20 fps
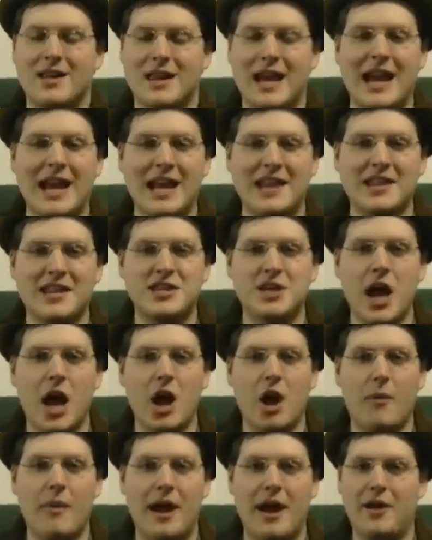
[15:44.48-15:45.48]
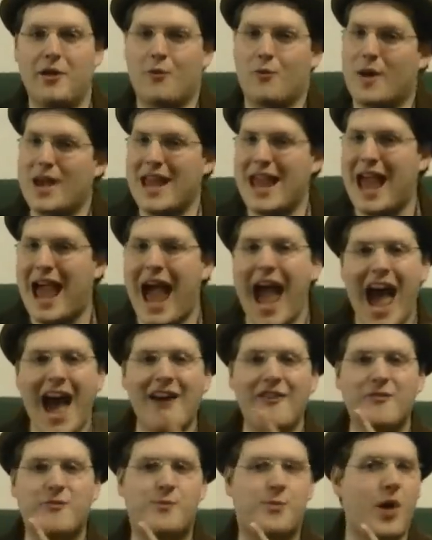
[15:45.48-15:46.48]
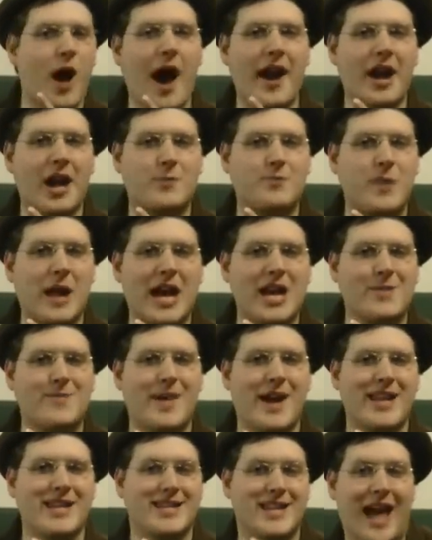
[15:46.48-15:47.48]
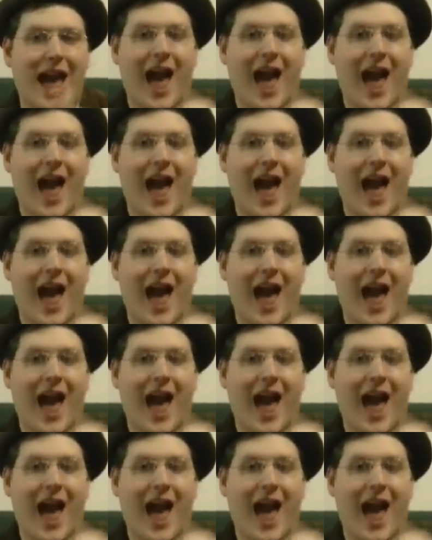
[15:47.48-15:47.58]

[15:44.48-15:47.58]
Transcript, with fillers: Ladies and gentlemen, we have product placement!